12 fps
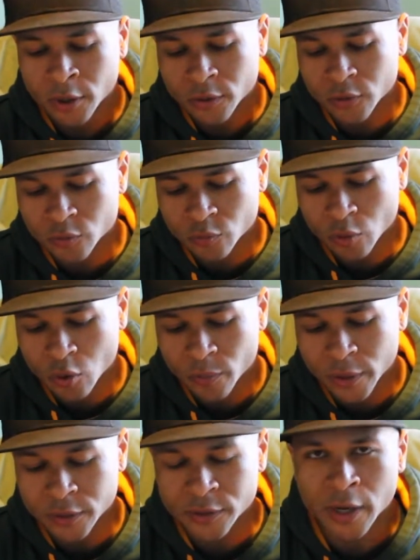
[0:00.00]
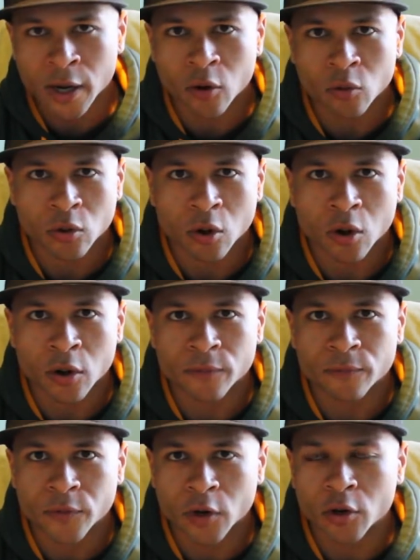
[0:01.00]
This rope has held
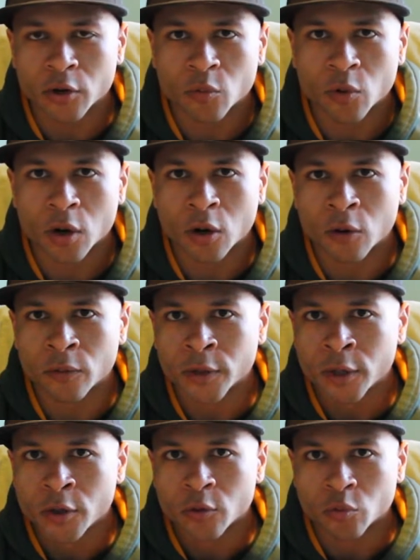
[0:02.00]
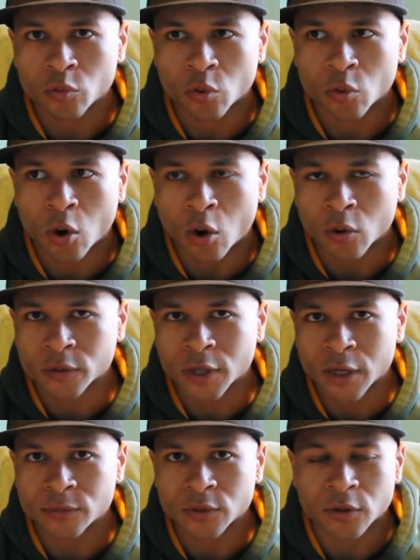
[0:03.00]
on very well through all
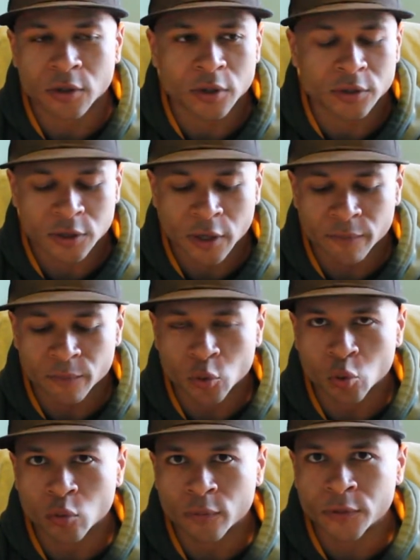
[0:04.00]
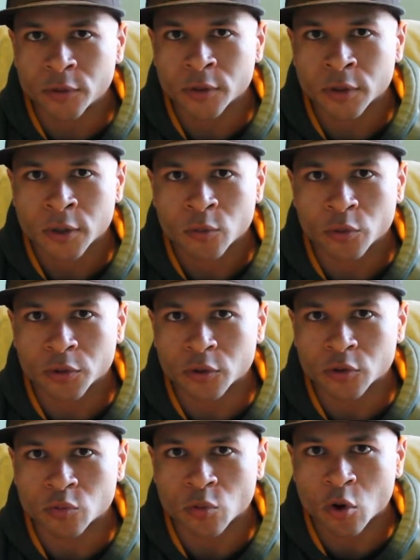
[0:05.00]
types of things. I've moved with
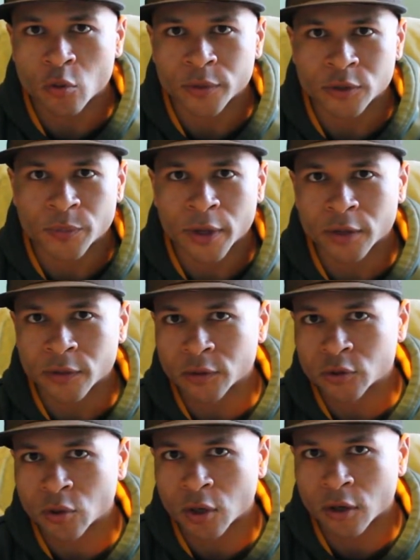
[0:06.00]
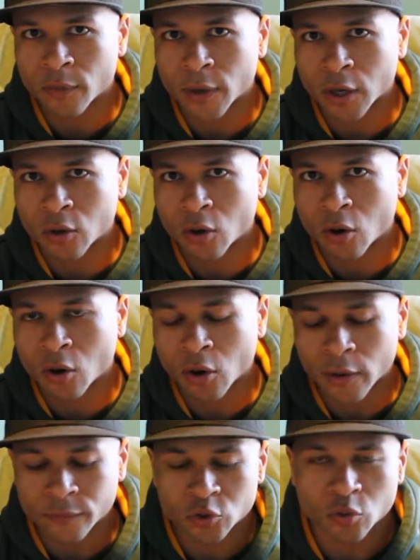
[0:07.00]
this rope. It's been in the trunk of my car.
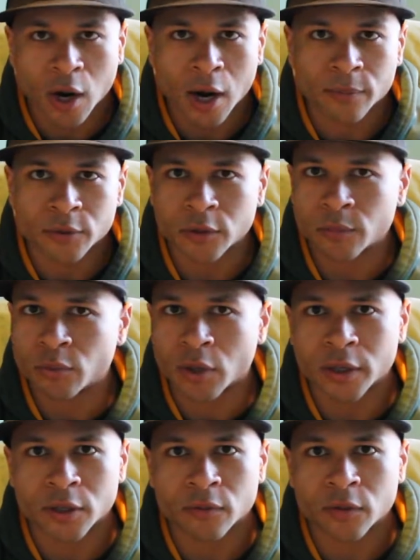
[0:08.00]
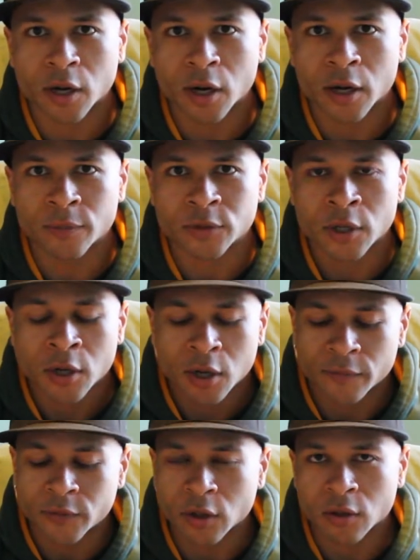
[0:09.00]
I've dropped it plenty of times.
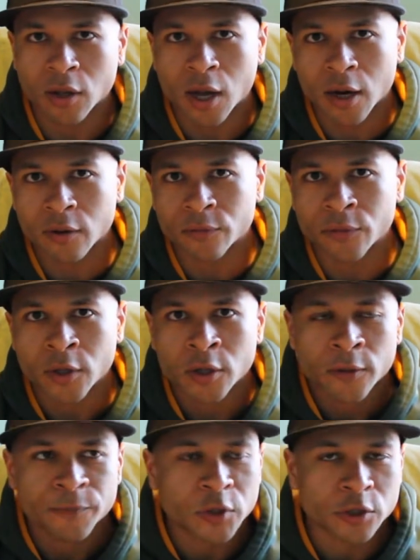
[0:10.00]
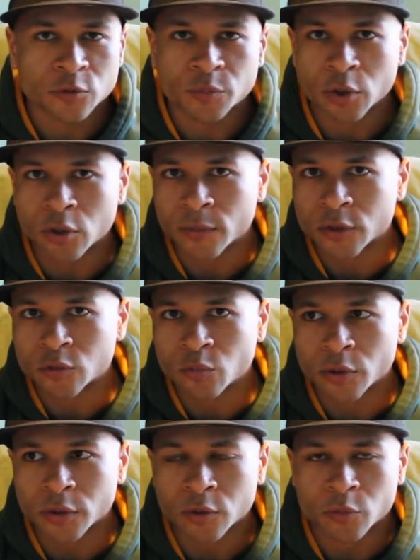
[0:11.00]
I've done a lot of experiments
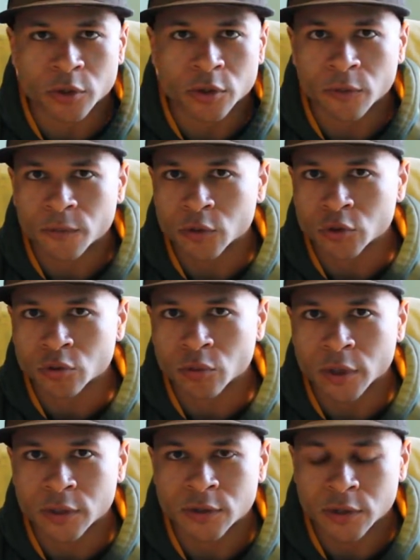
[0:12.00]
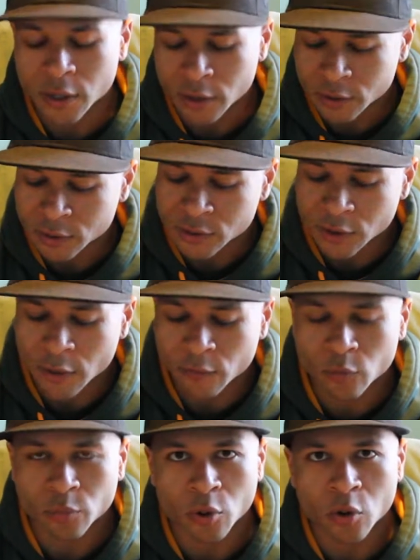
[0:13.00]
with it with different tricks and it's
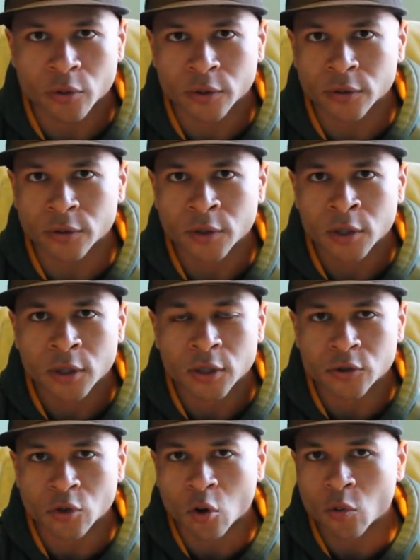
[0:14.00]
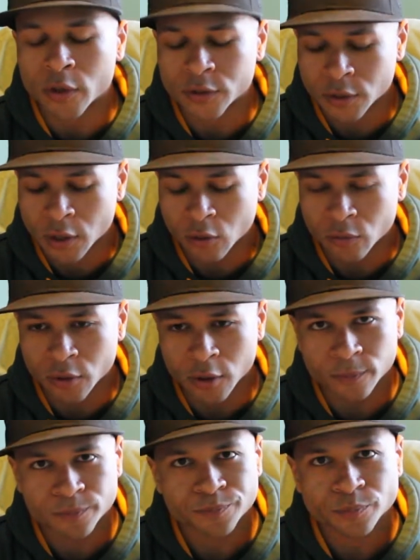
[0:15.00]
never broken. It's always held up.